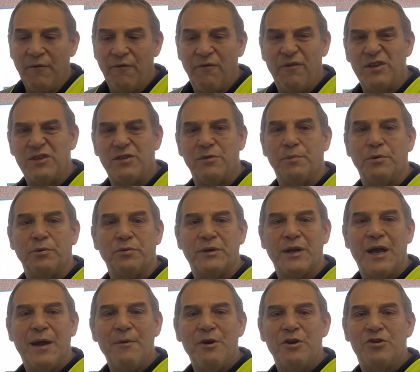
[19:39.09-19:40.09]
visible
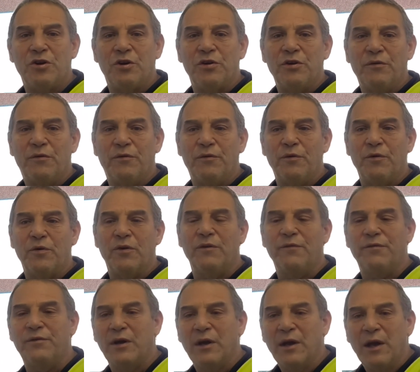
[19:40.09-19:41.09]
damage on your
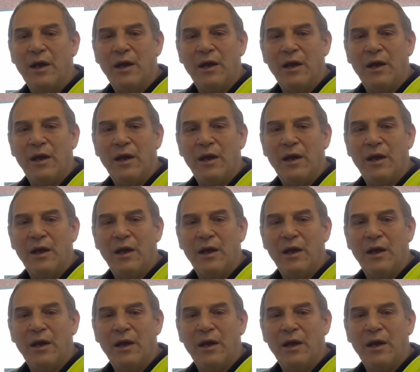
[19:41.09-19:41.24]
forklift.